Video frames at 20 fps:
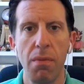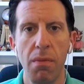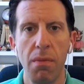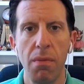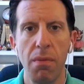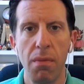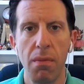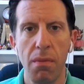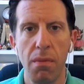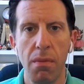
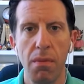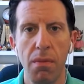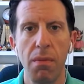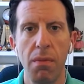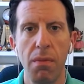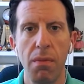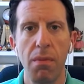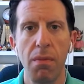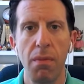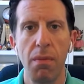
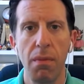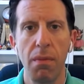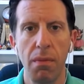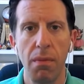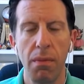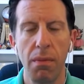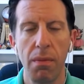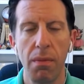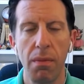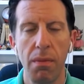
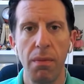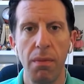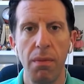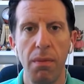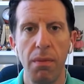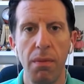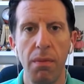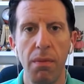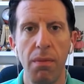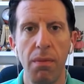
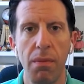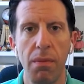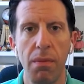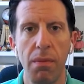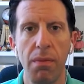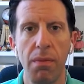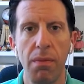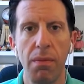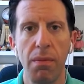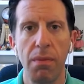
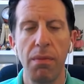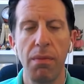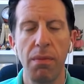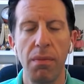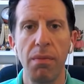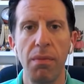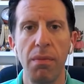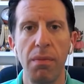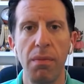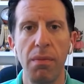
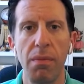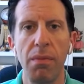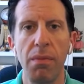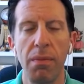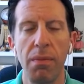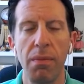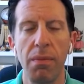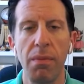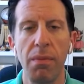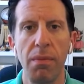
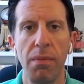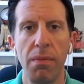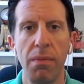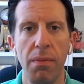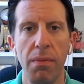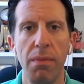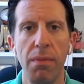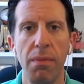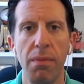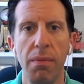[no speech]